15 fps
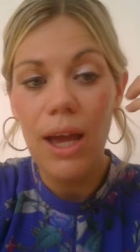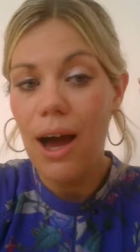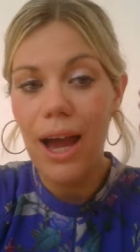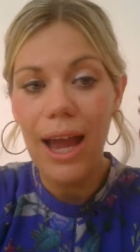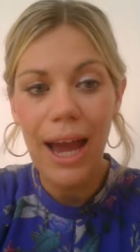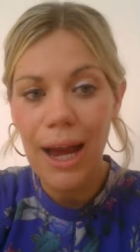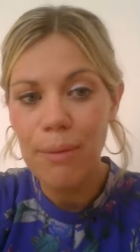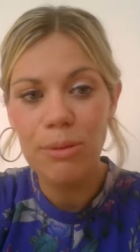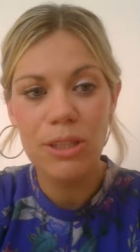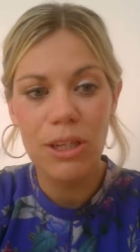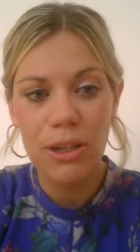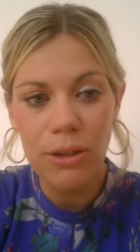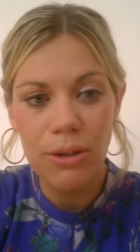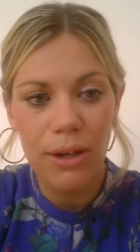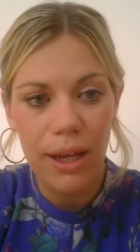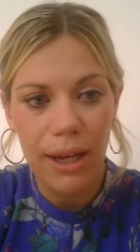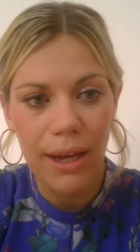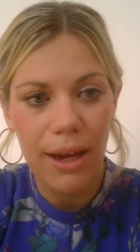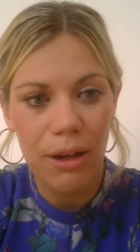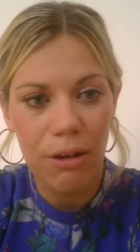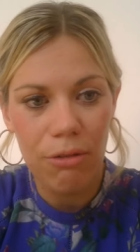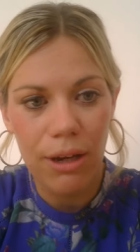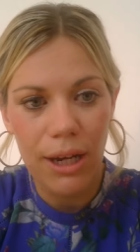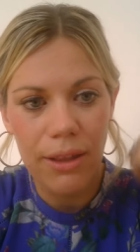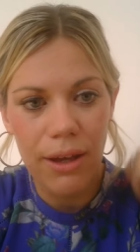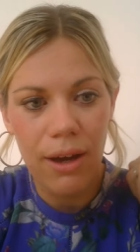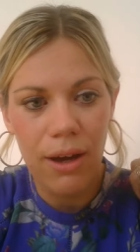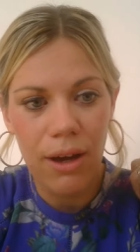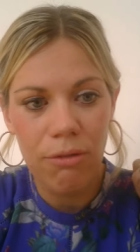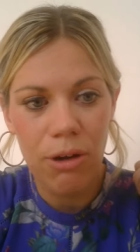I absolutely agree that
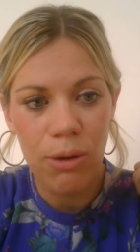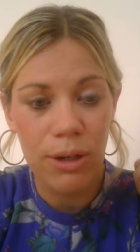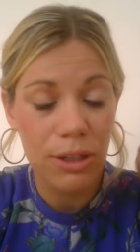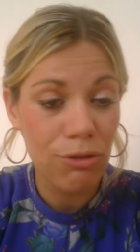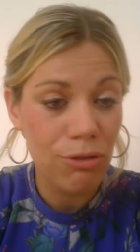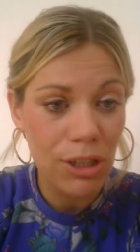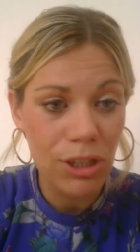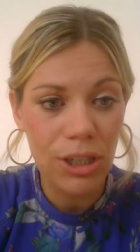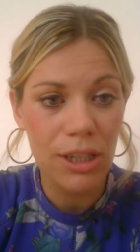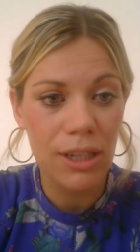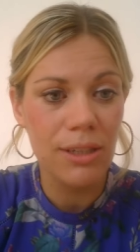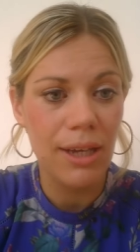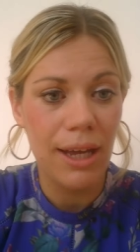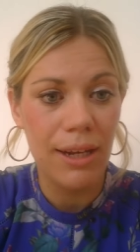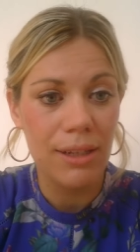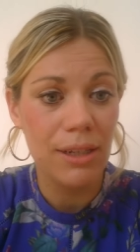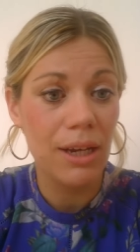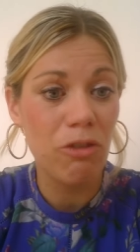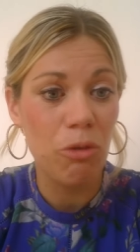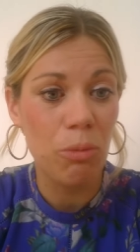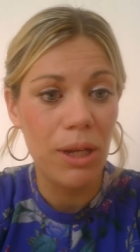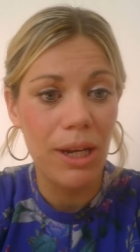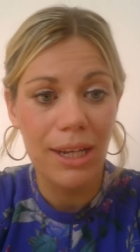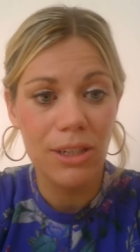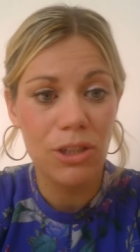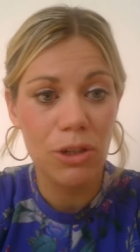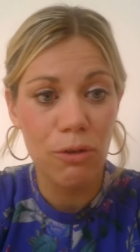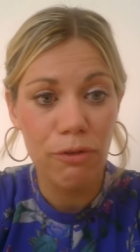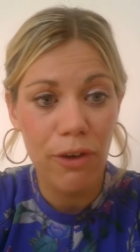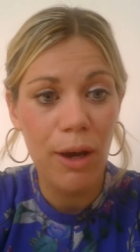our role as Christians and as government is
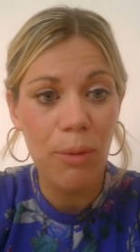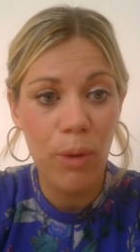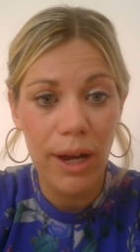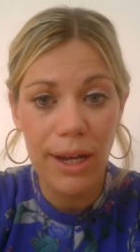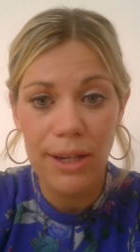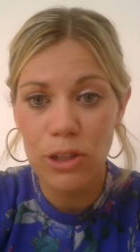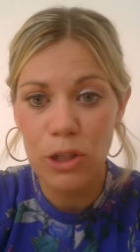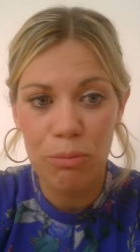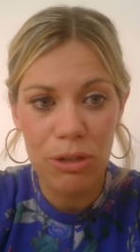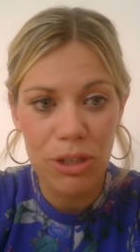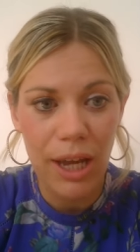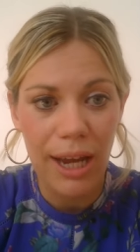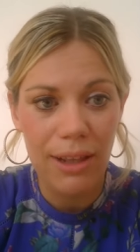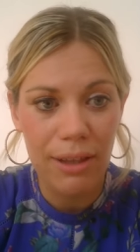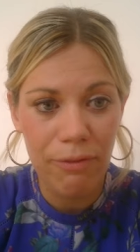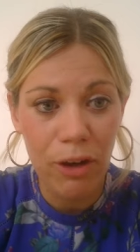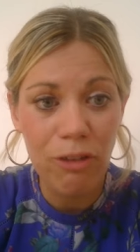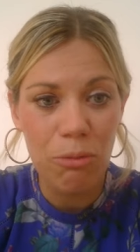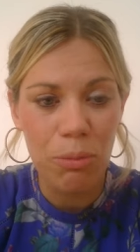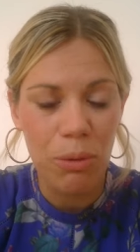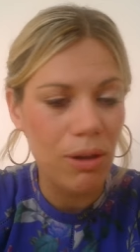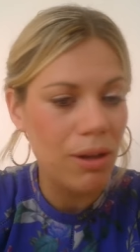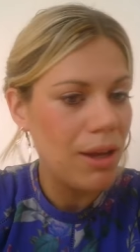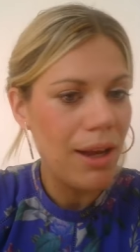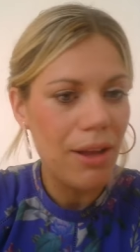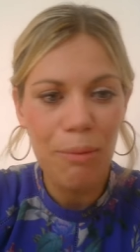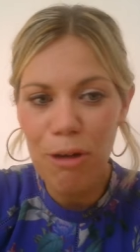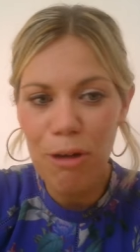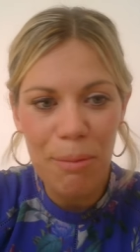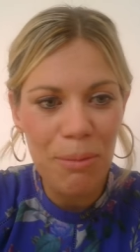to find ways to protect the vulnerable. The
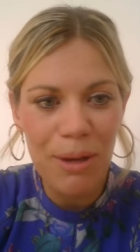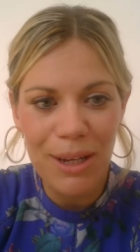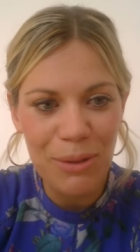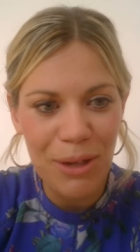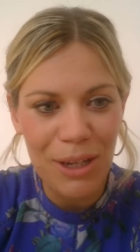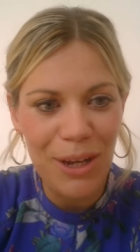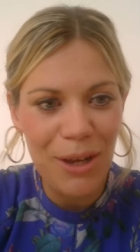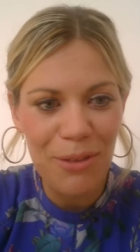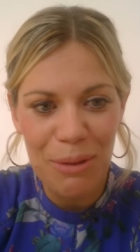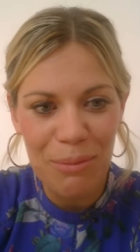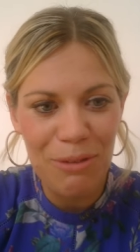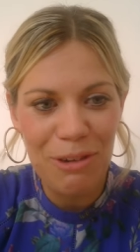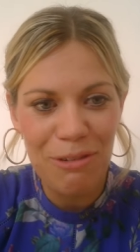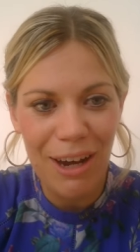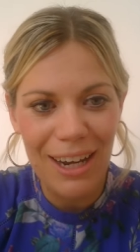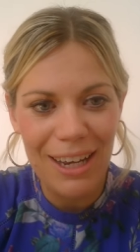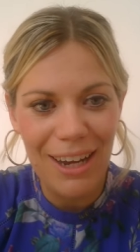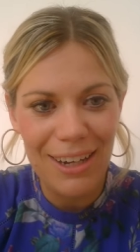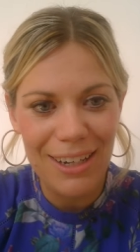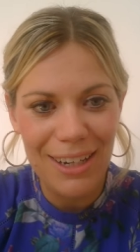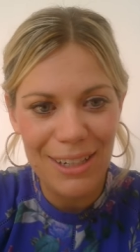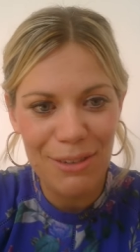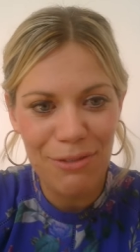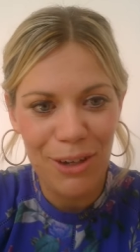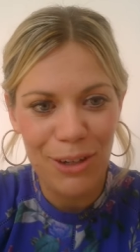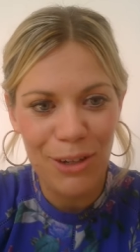problem is I don't think we've correctly identified